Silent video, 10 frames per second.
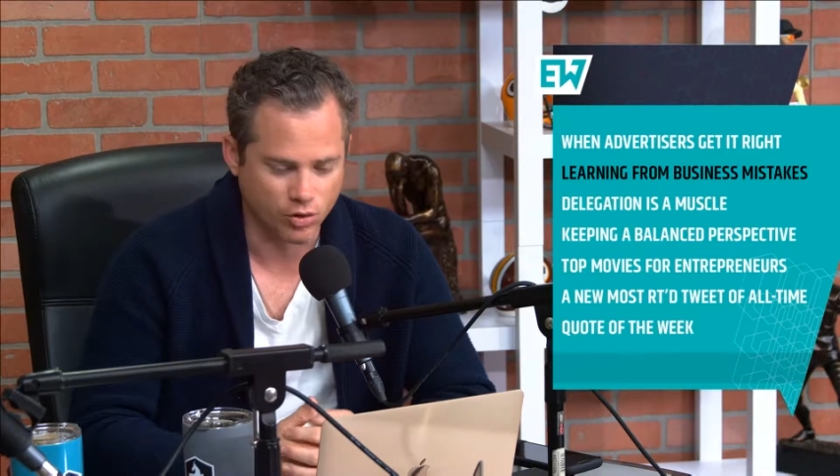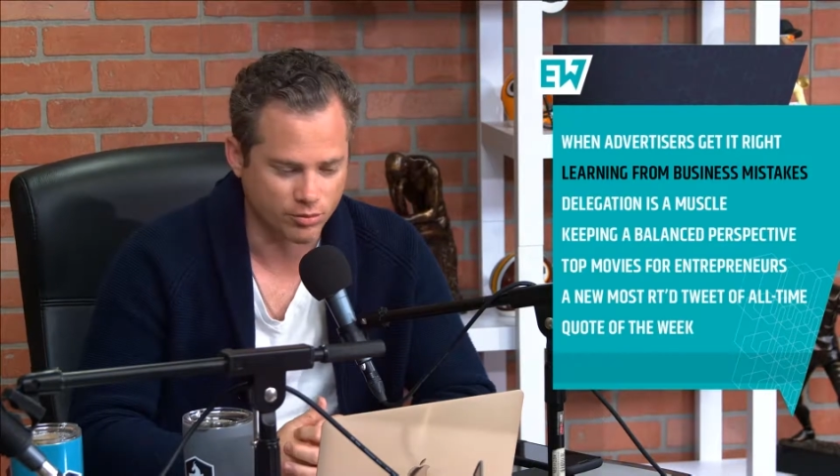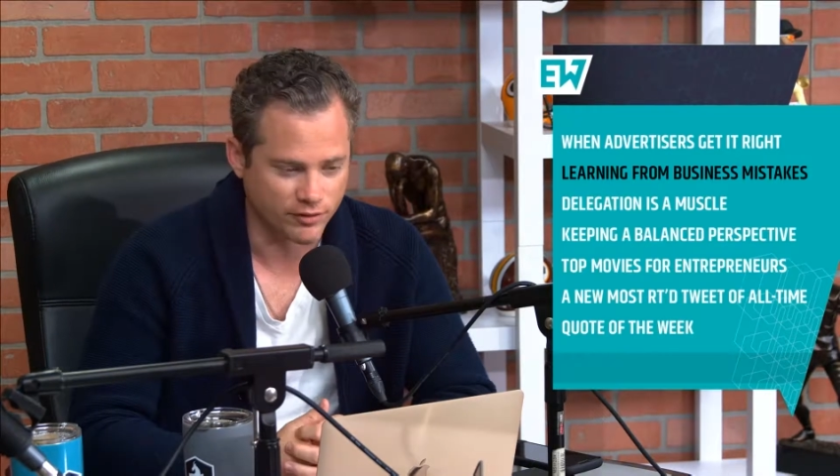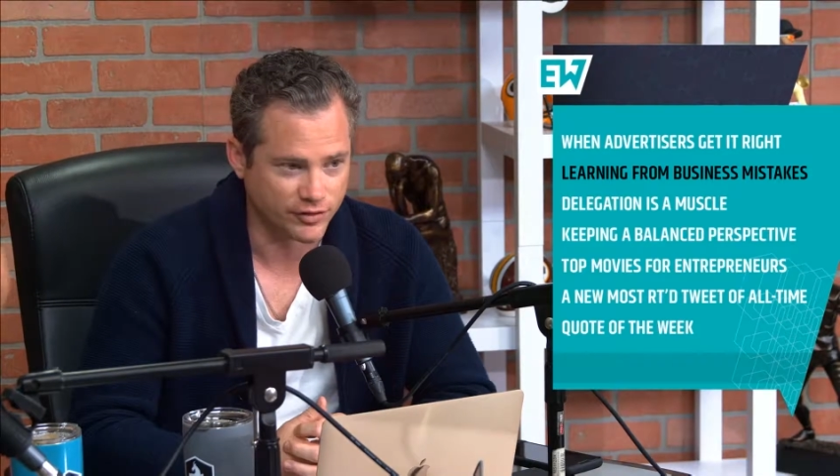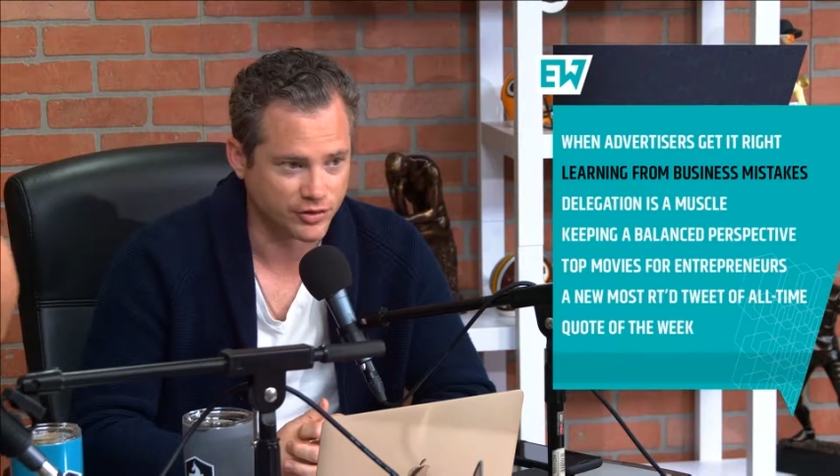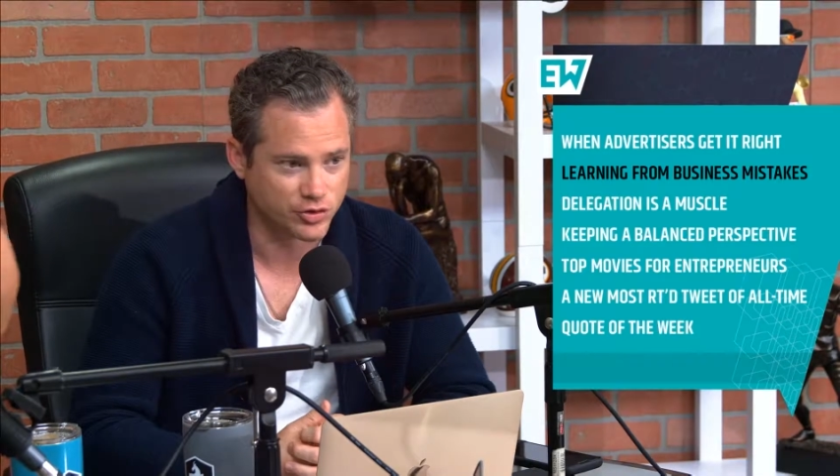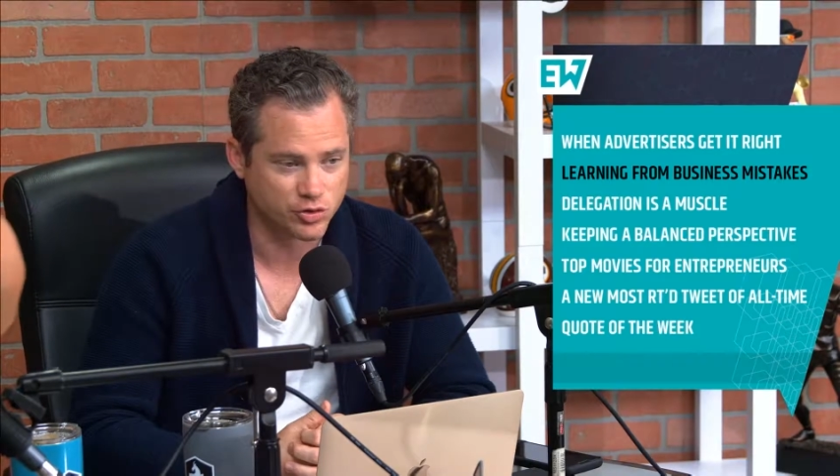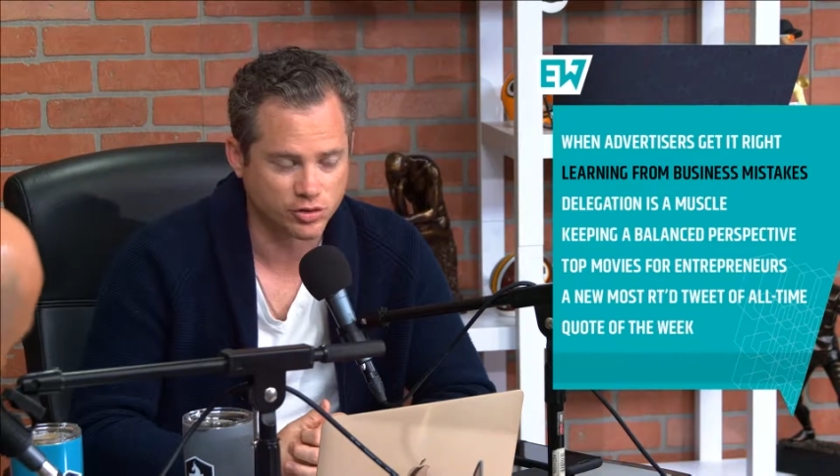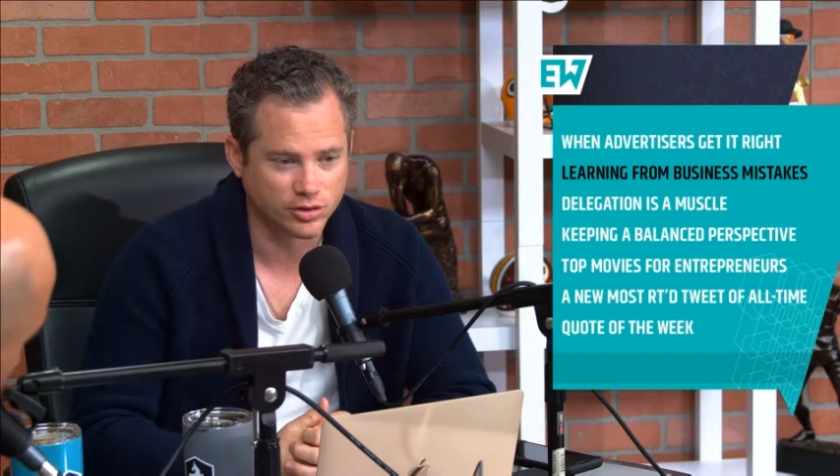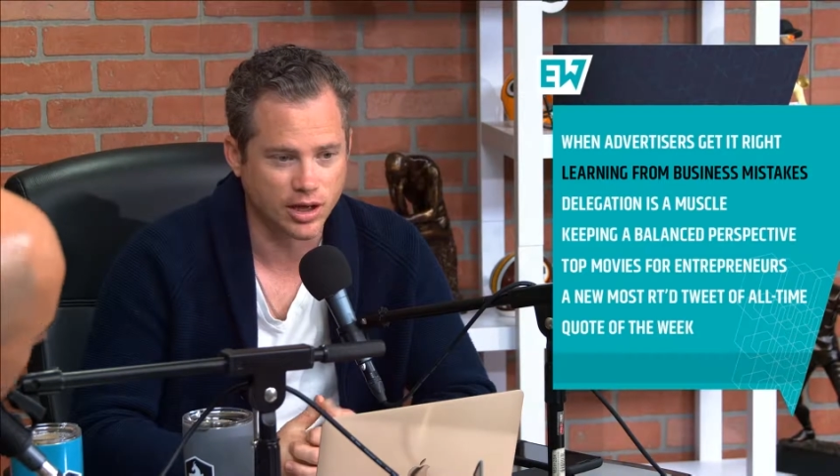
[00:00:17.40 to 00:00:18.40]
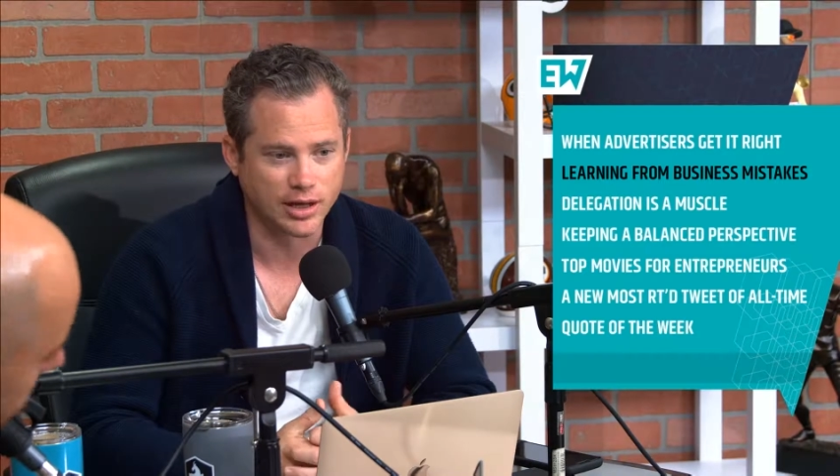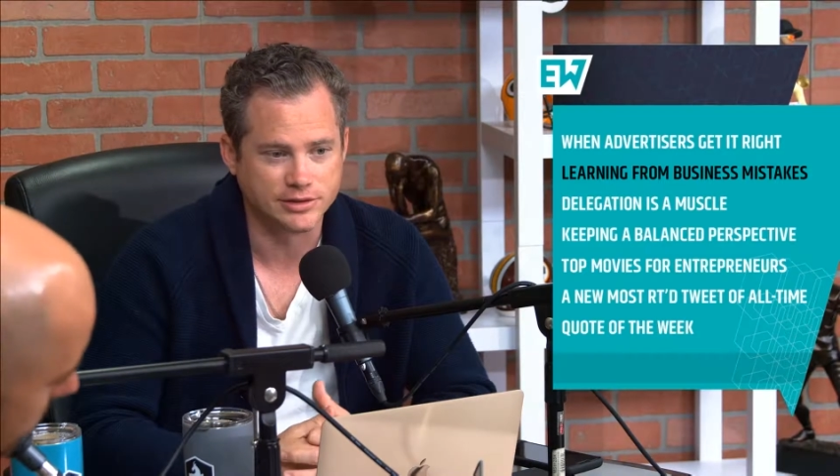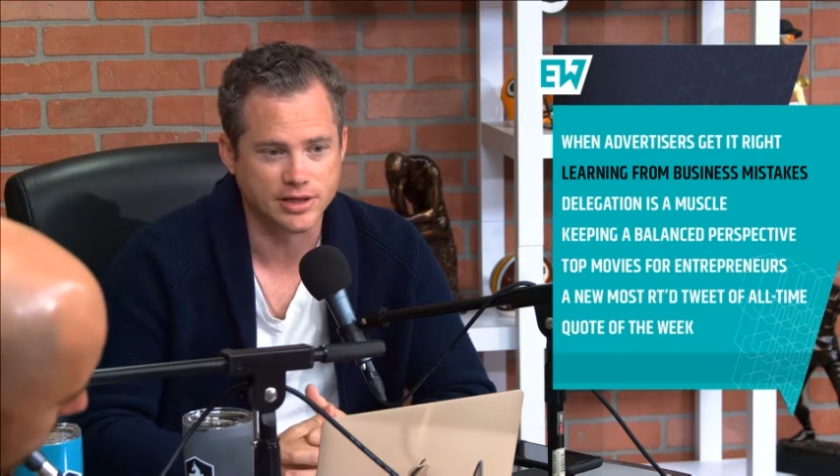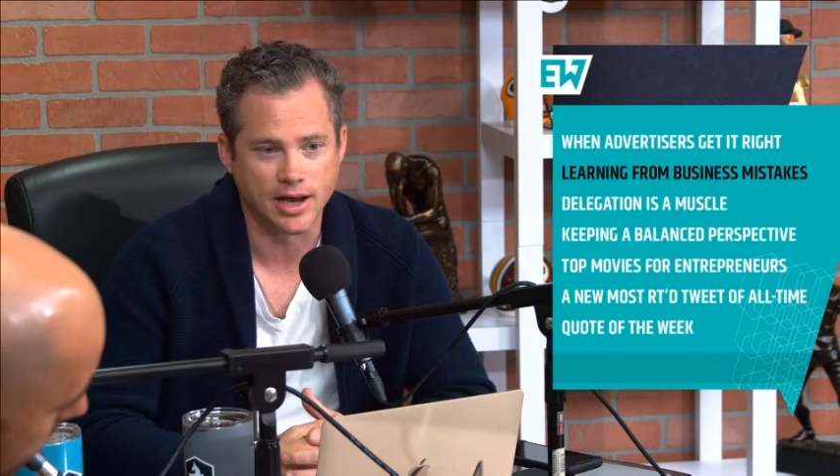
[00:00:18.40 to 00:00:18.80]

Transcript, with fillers: Yeah, Warren Buffett and Google. Uh,